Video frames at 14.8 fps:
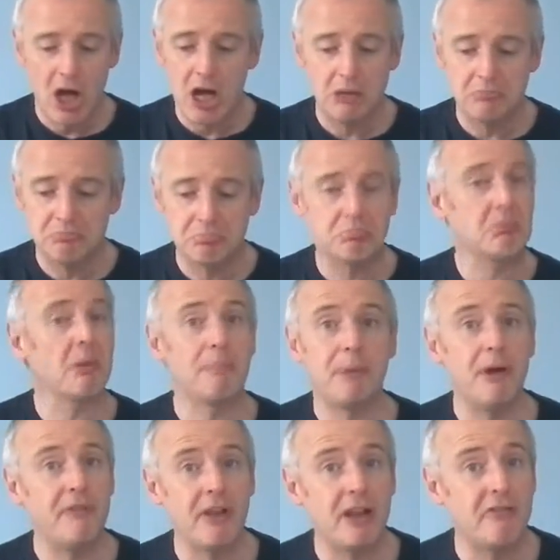Um,
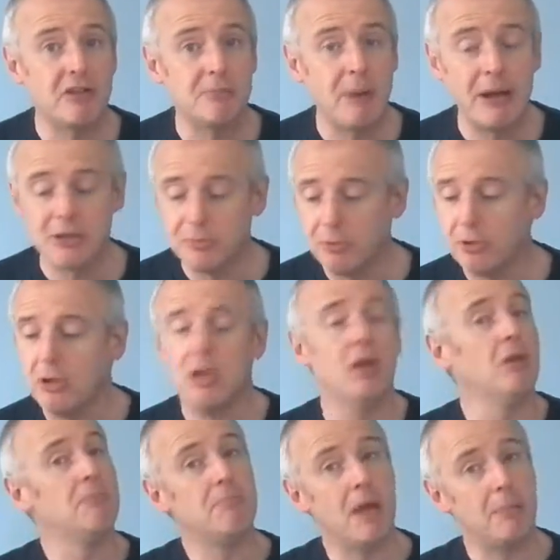perfectly respectable,
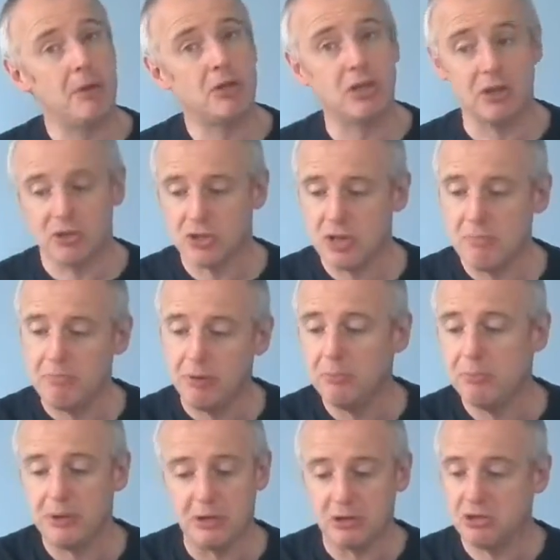maybe a touch
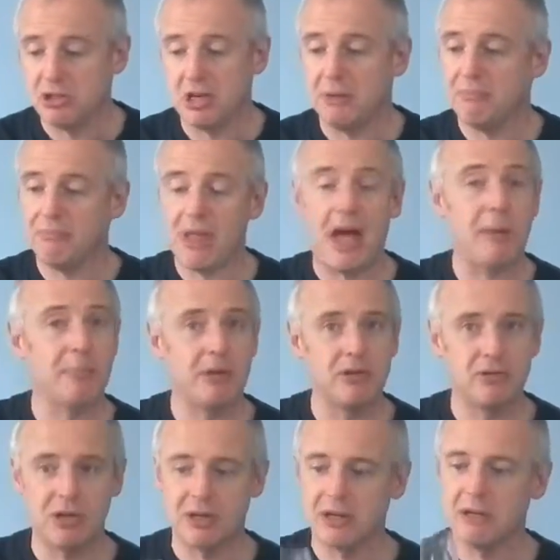simple, but um,
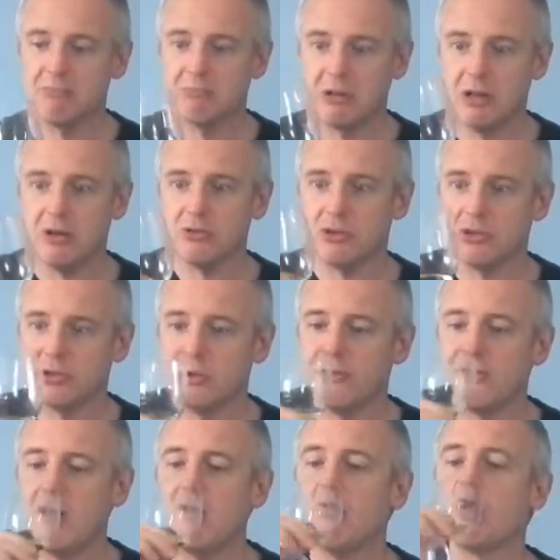happily drink a glass or two
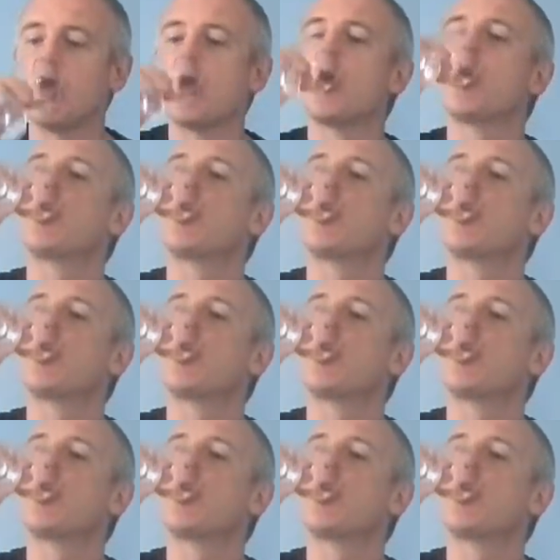of that